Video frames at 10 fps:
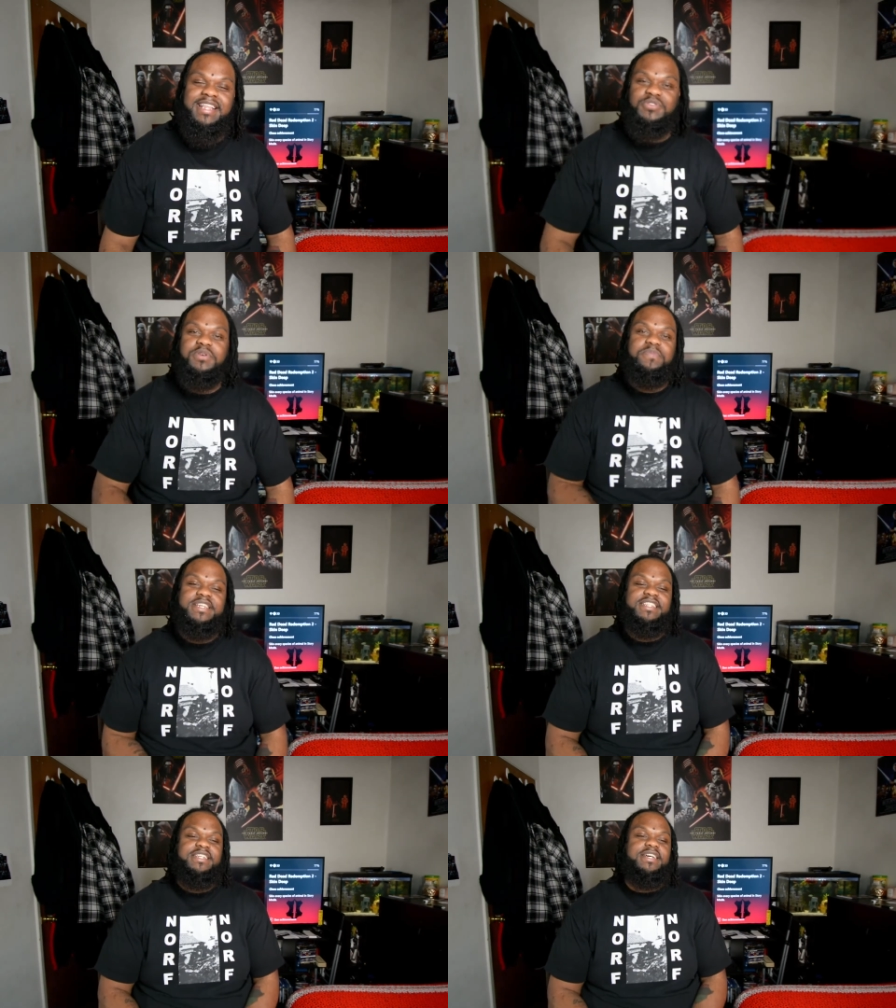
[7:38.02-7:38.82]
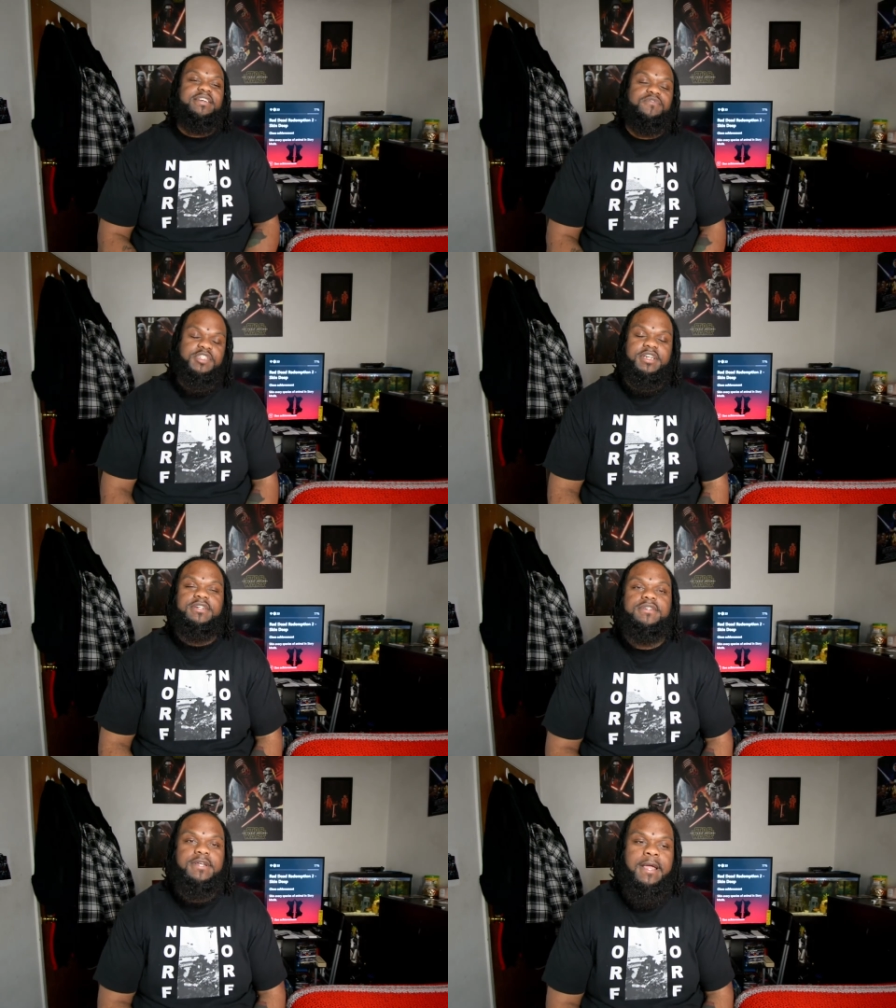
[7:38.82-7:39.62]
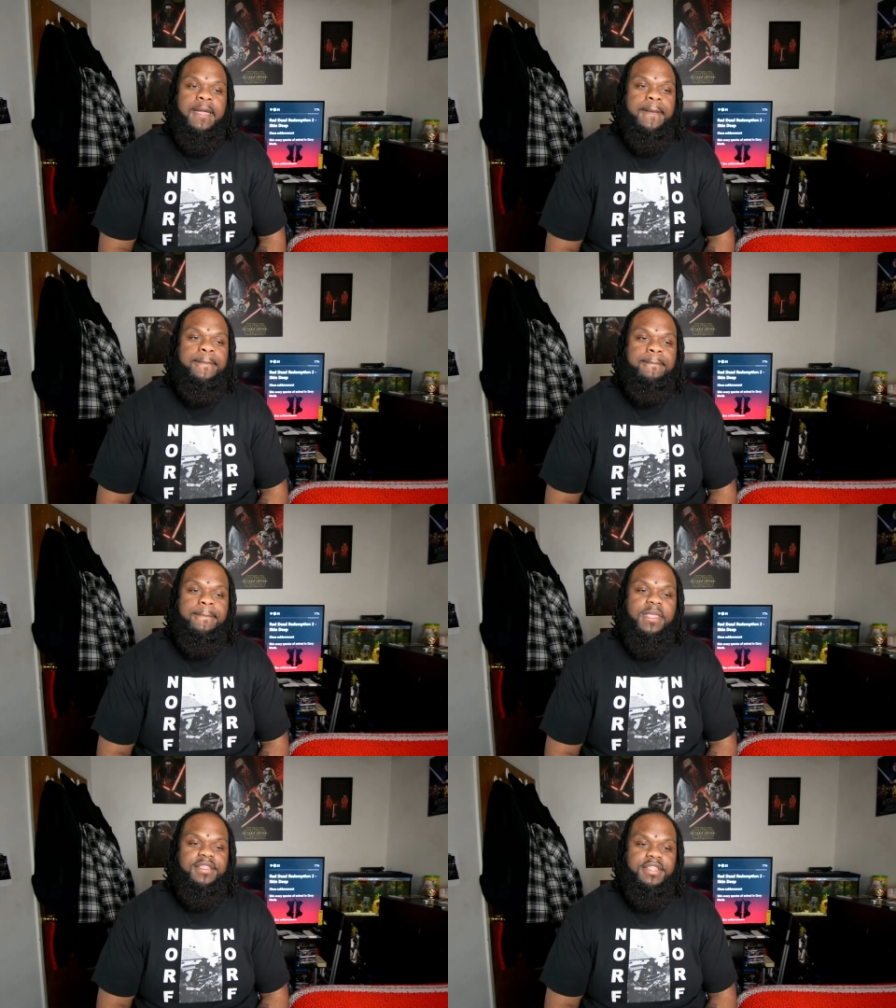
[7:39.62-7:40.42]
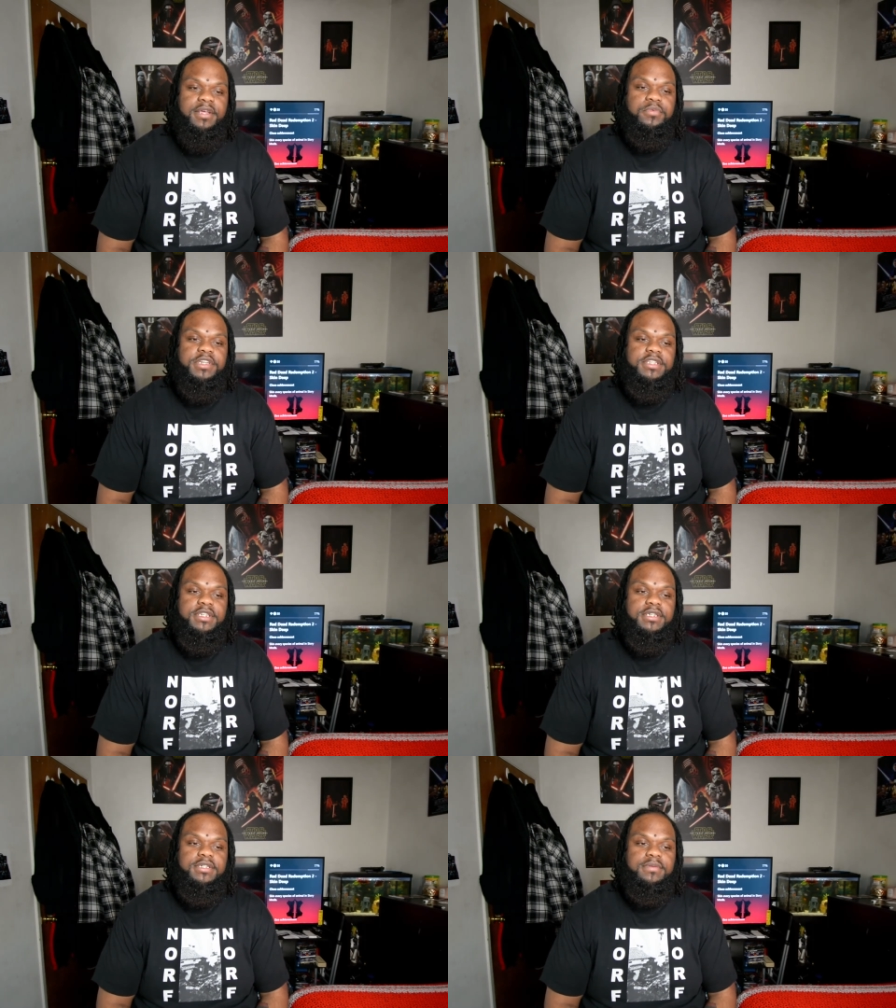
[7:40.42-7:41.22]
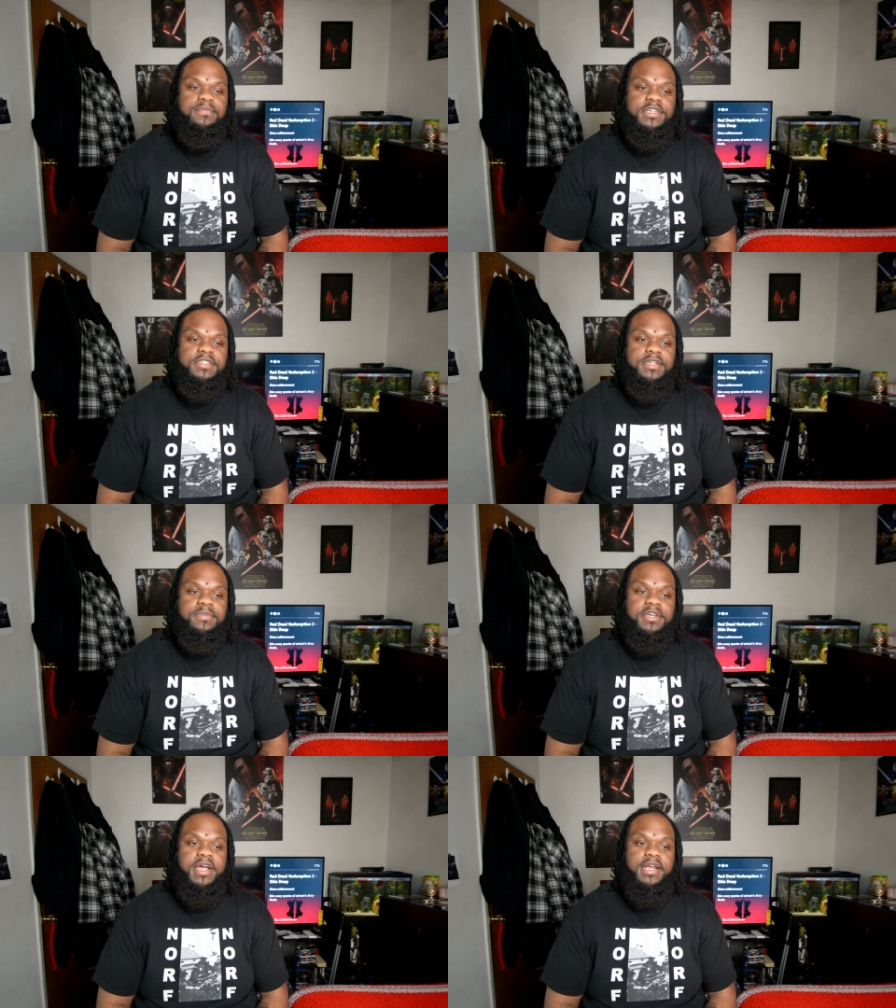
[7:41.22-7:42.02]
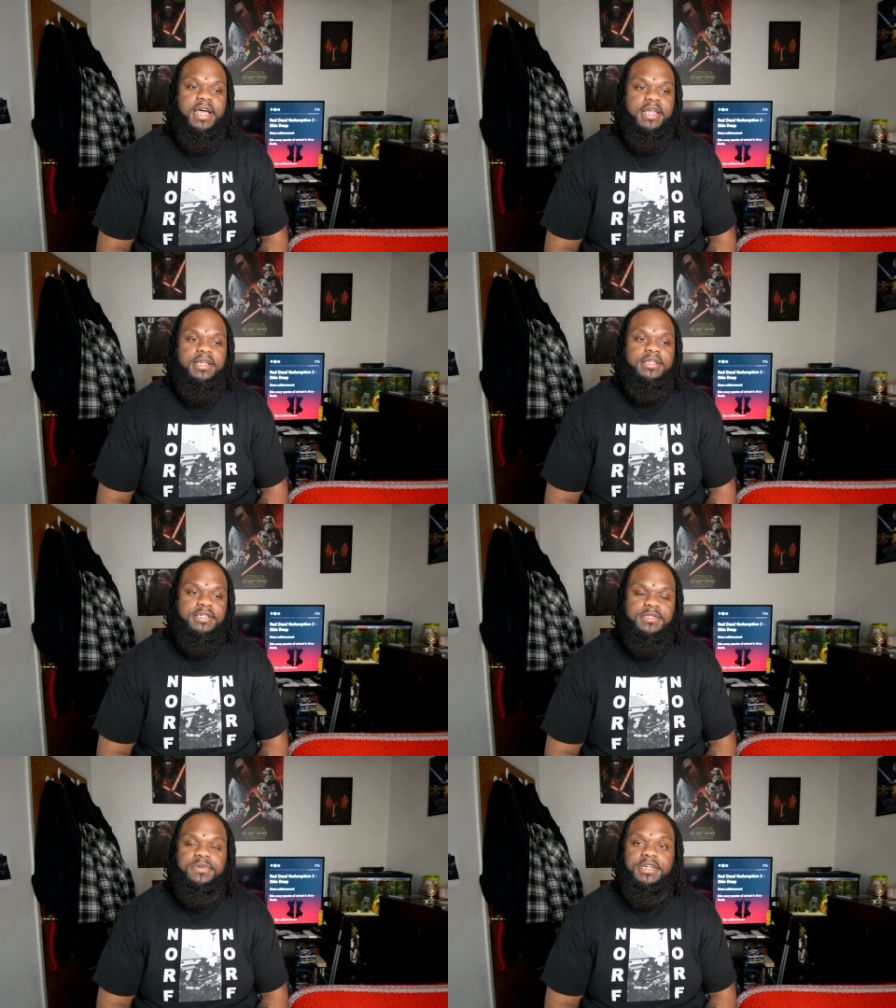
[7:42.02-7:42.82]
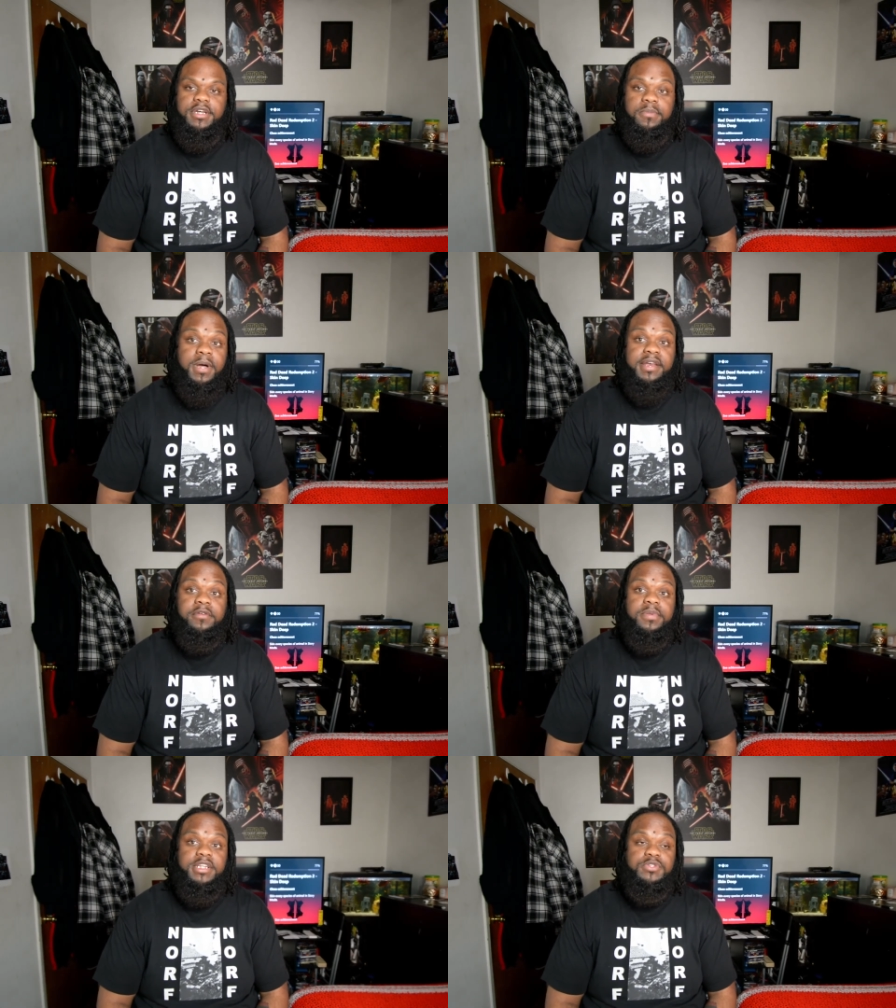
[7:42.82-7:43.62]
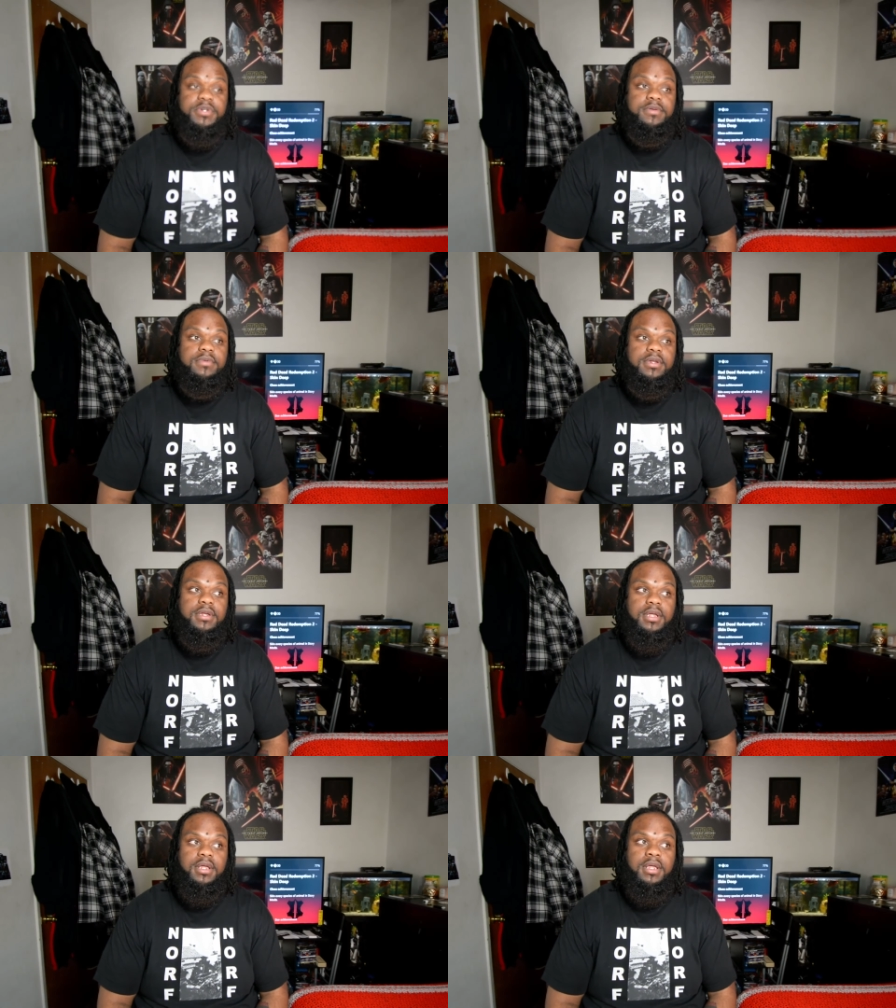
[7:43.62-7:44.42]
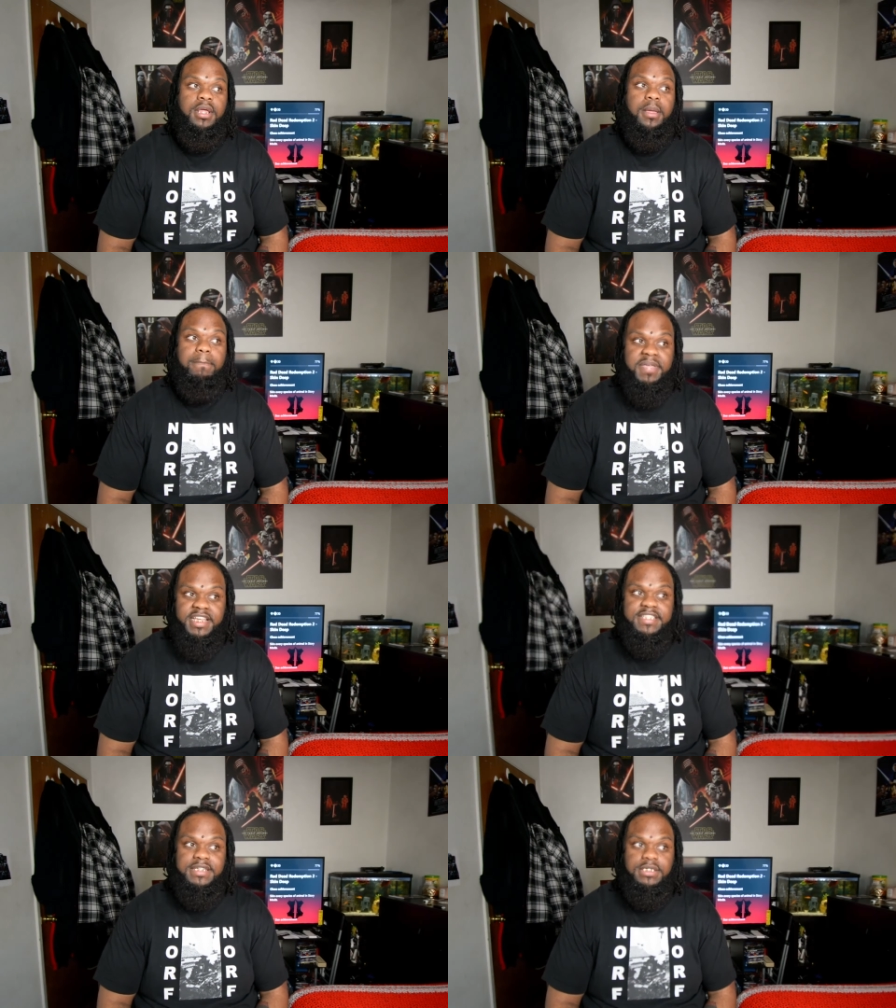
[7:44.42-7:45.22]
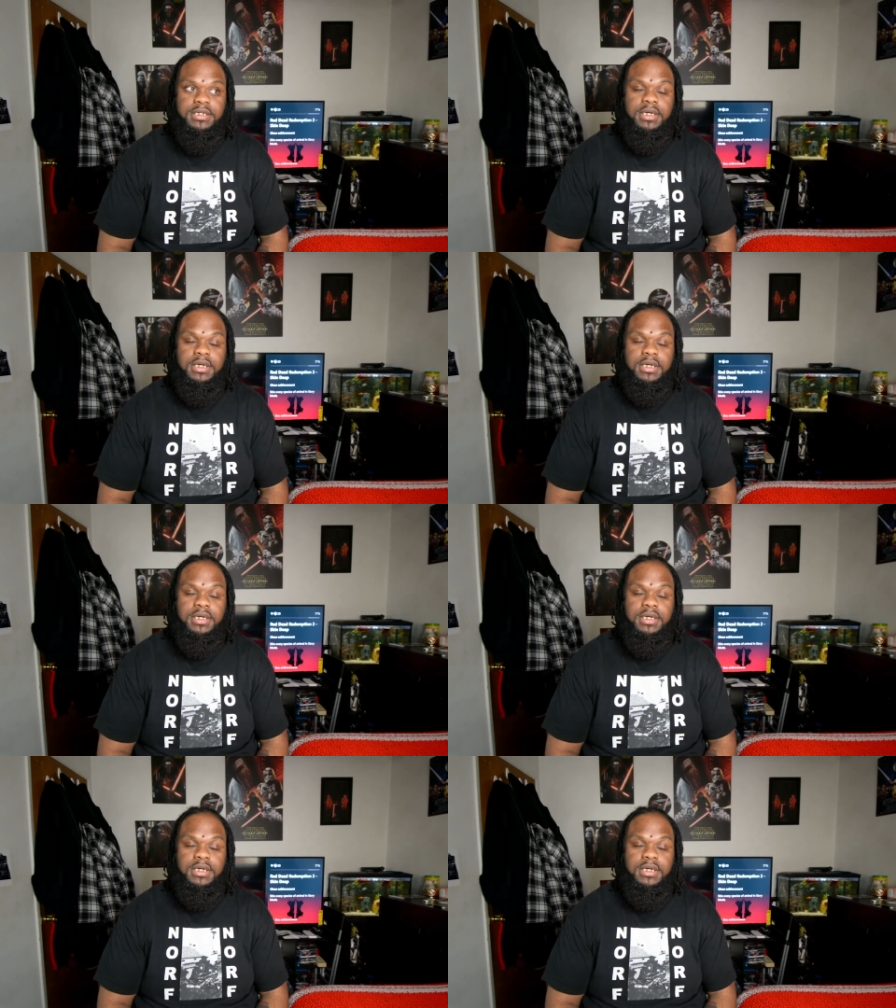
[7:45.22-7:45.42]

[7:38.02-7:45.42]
Twin Peaks in uh, Frisco. And then we took pictures up there at night. It's pretty dope. I've never been to Twin Peaks.